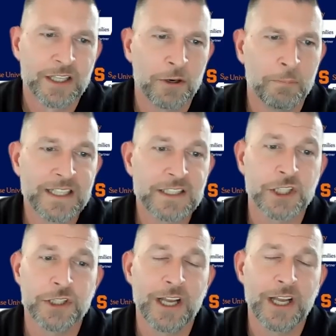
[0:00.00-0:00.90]
You know, make
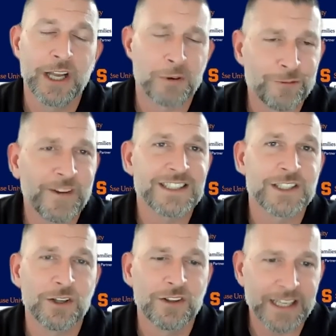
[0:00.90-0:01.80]
sure you have a
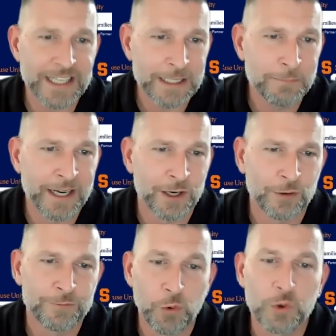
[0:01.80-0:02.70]
professional
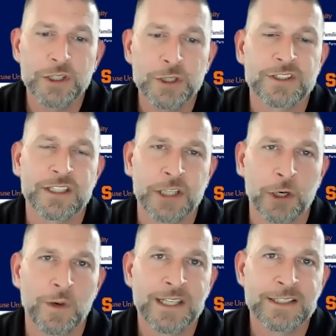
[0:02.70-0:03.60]
email for use in
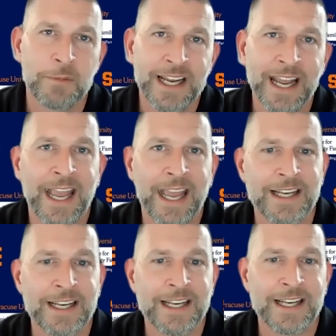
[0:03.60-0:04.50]
your resume
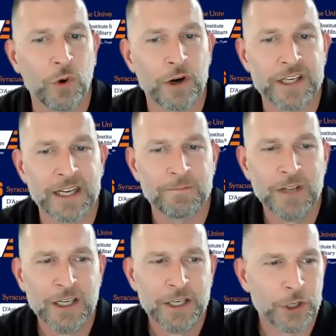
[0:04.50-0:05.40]
and in networking.
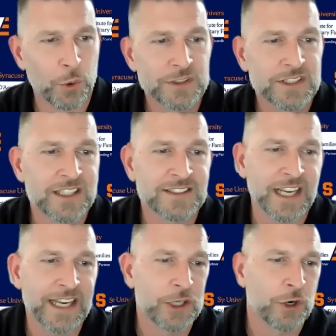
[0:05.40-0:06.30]
No one's going to
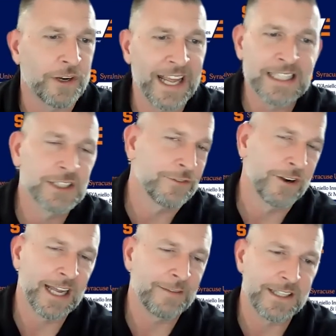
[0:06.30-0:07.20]
take grenades for
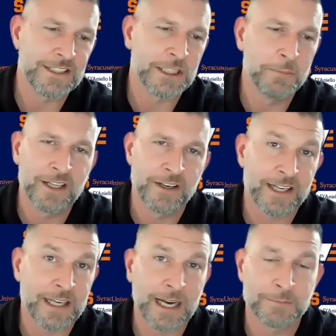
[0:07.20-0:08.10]
life at
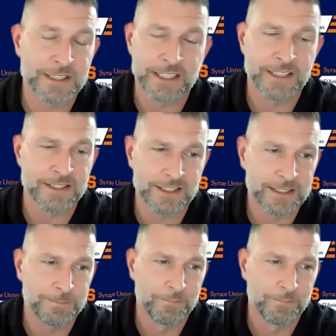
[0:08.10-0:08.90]
gmail.com seriously.